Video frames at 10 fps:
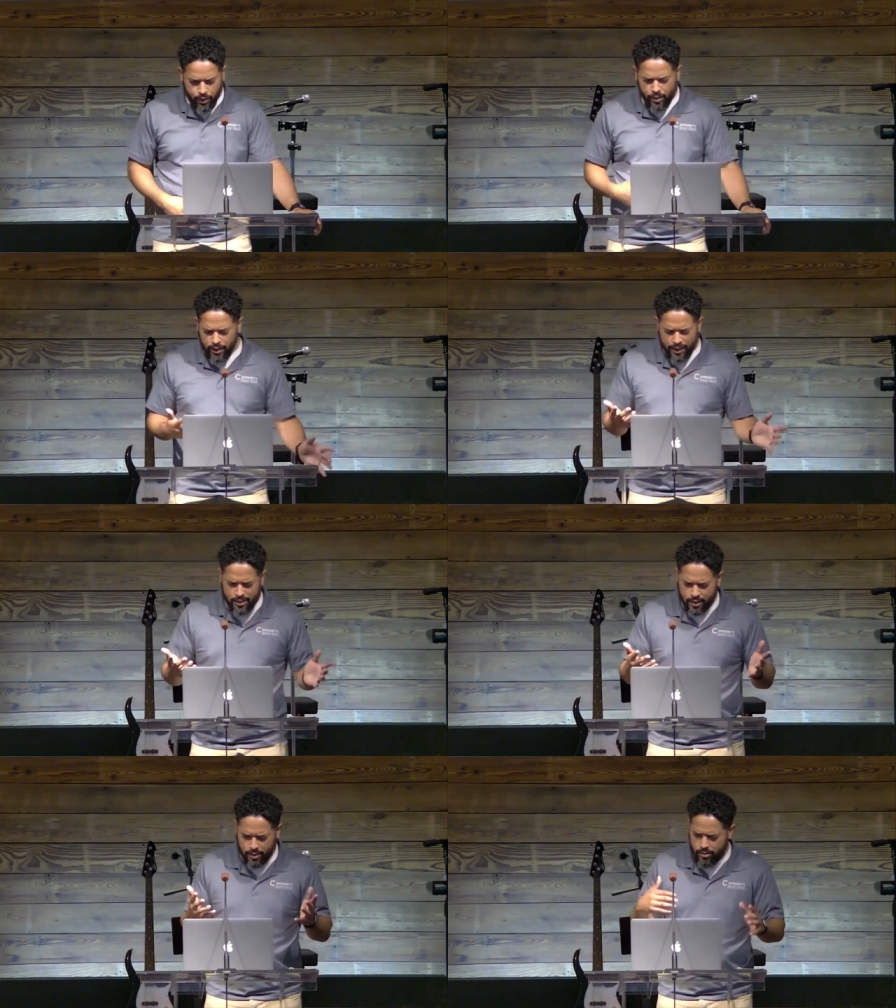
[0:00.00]
Like I
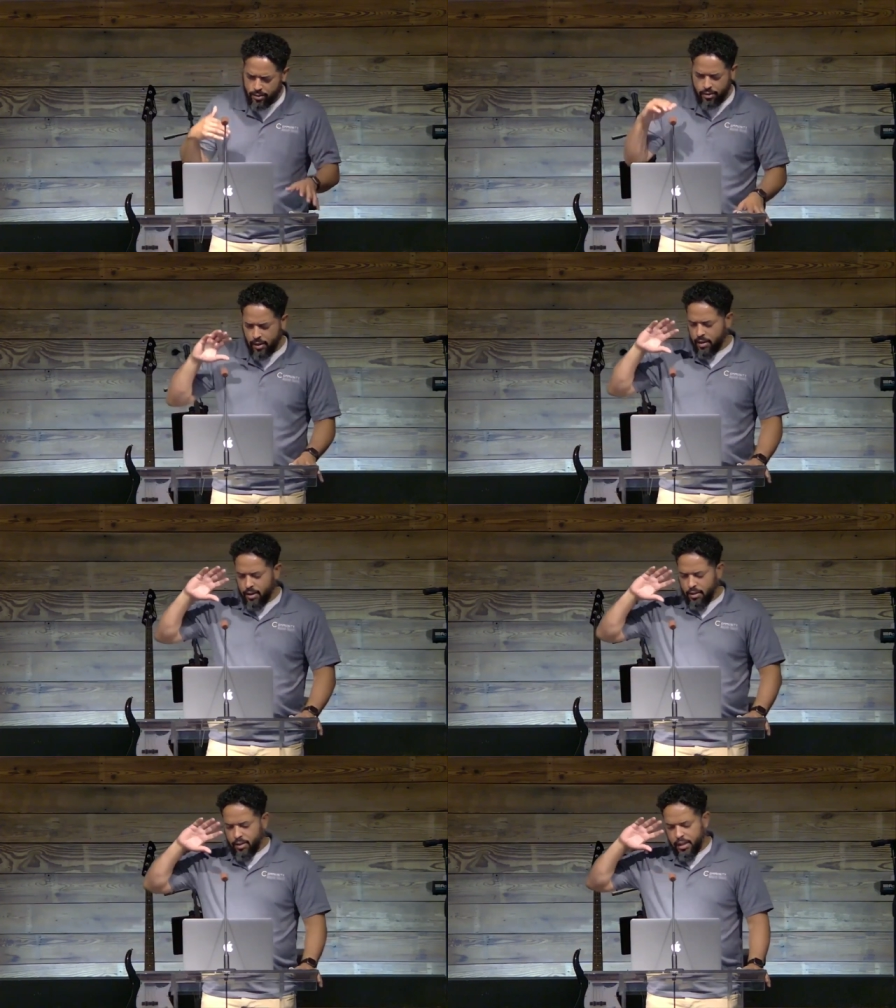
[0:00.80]
said,
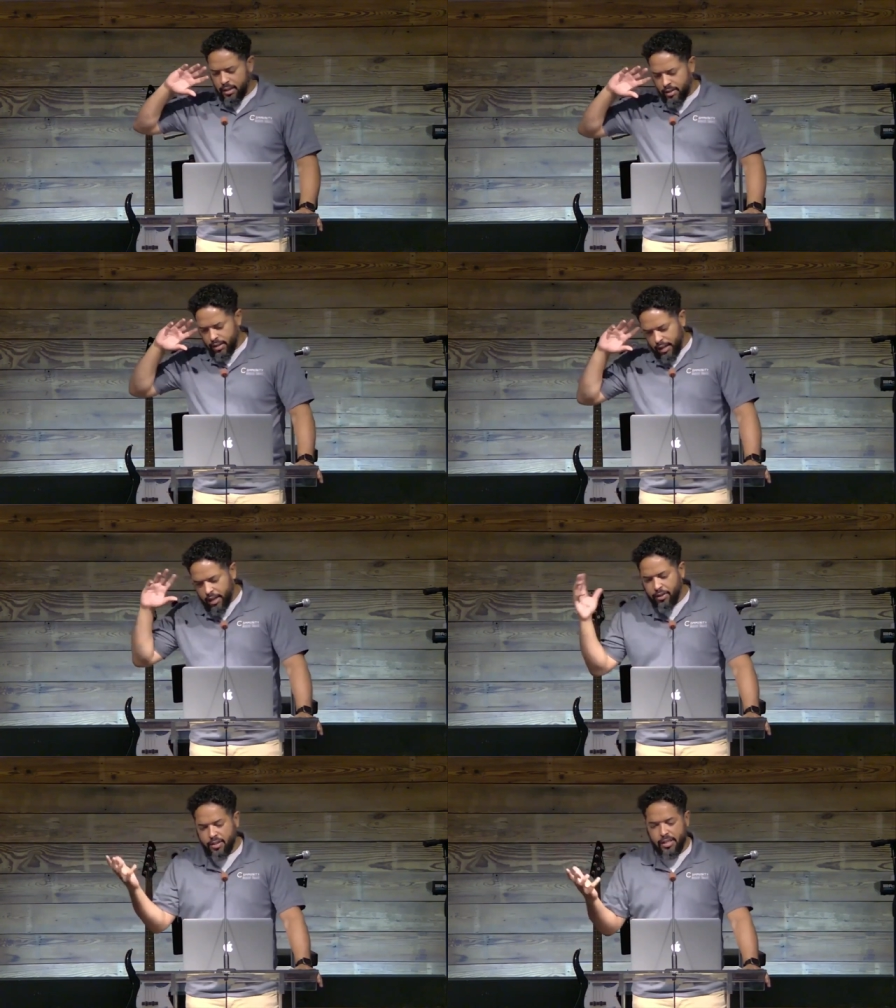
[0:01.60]
the, the
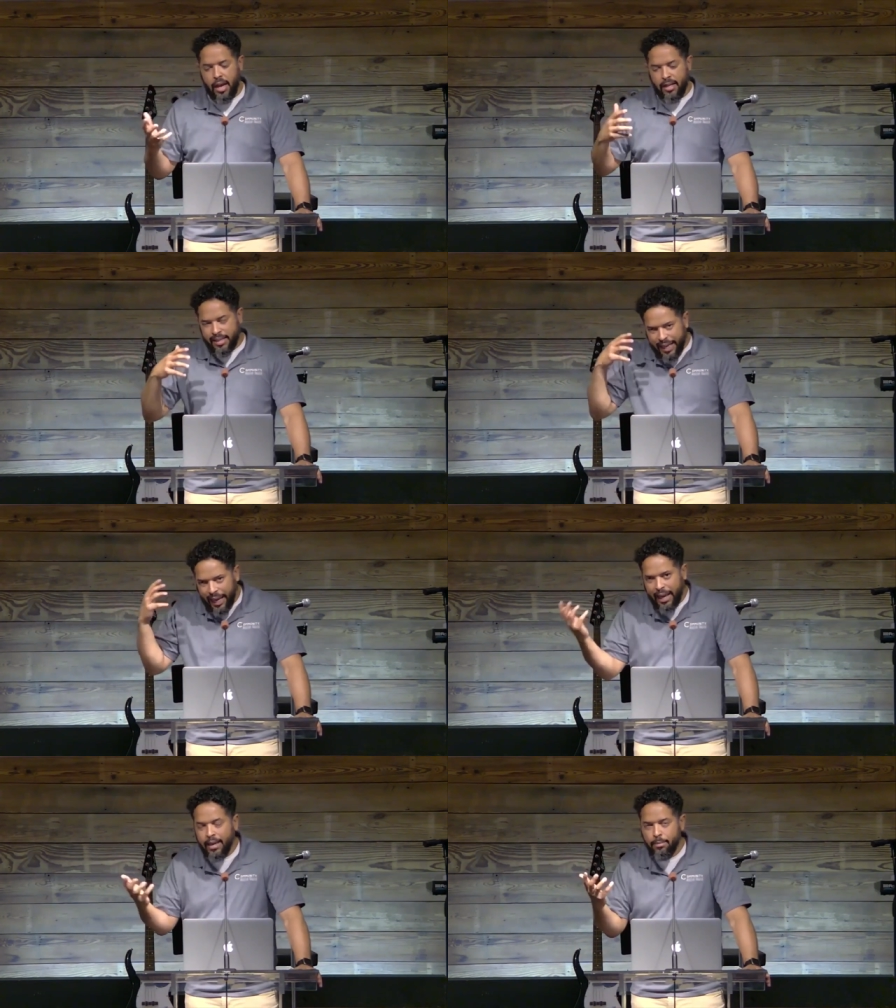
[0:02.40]
other side
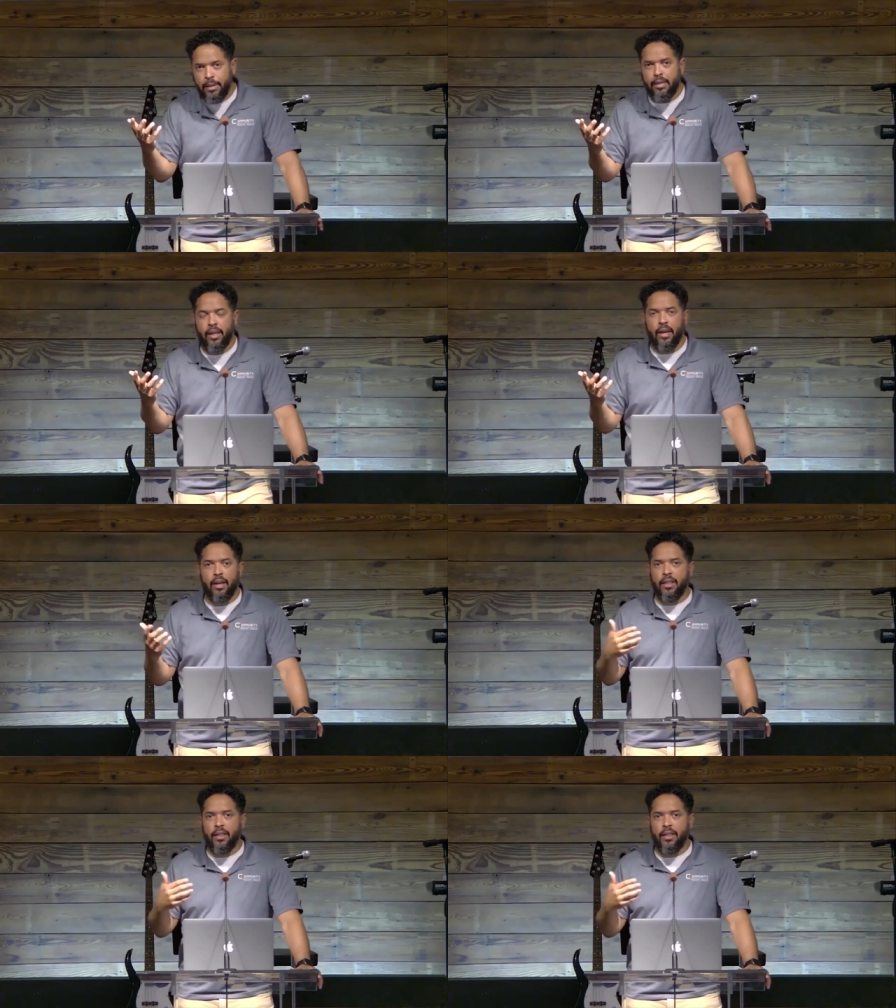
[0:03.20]
can be that.